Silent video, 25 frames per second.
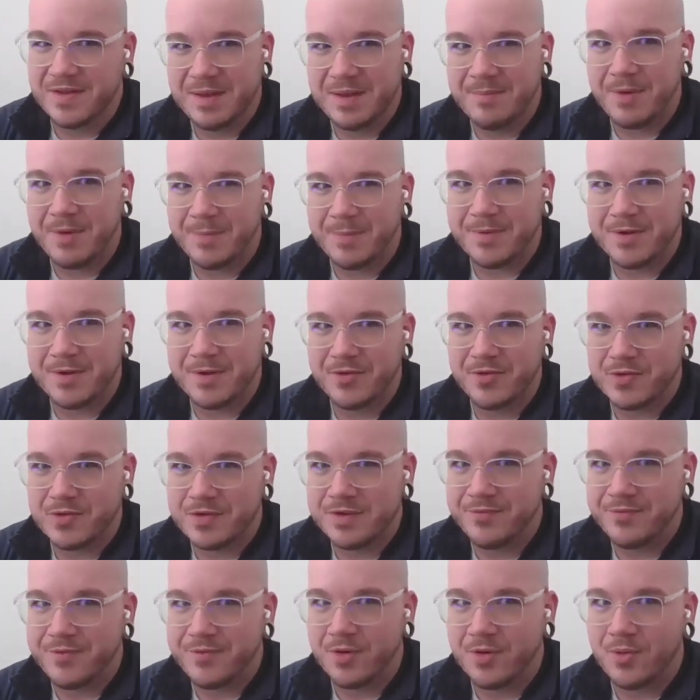it might be a little
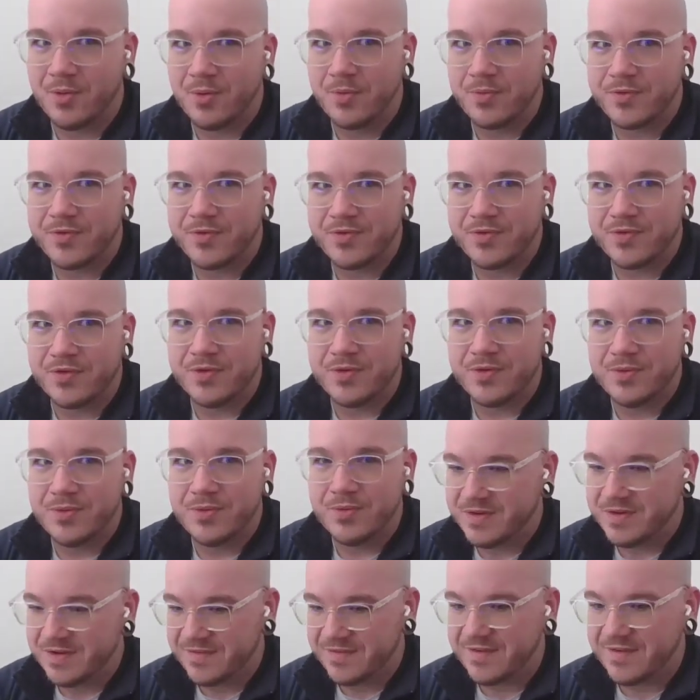difficult
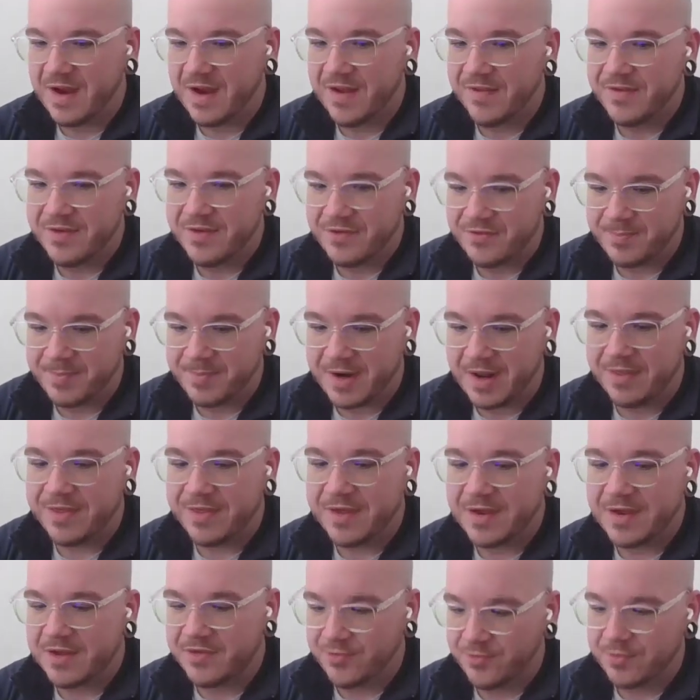to decide this but i
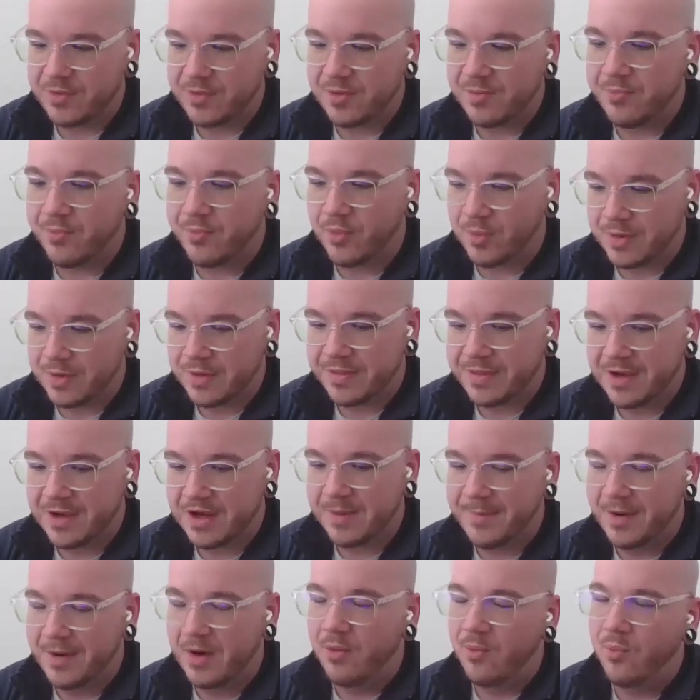think it's really important to think
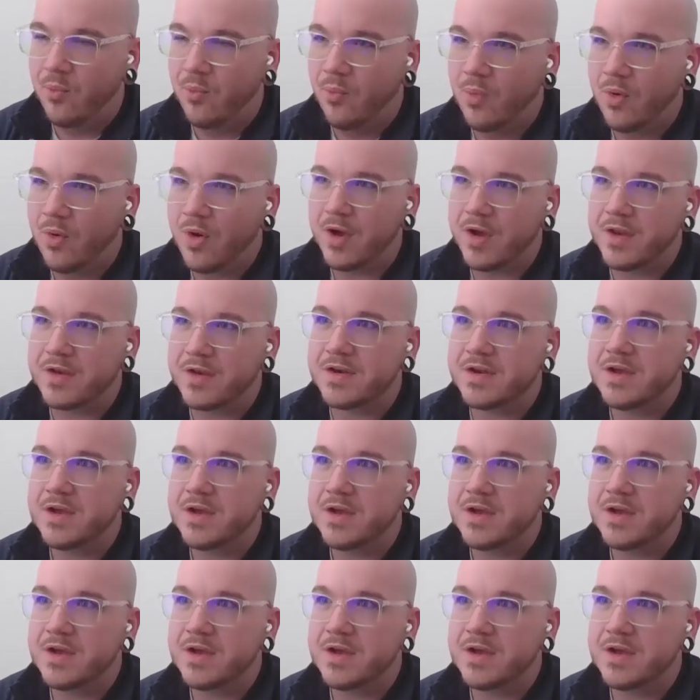about what